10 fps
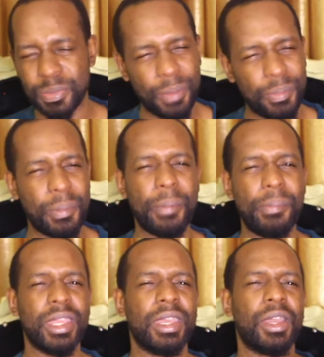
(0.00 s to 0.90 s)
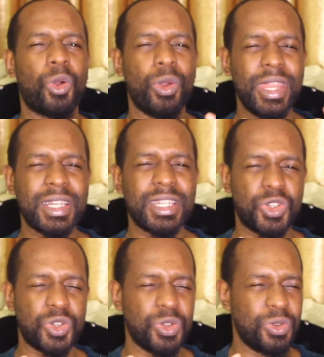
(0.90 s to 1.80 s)
maybe it might be connected
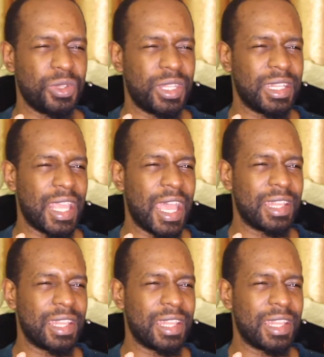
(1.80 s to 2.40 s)
to there,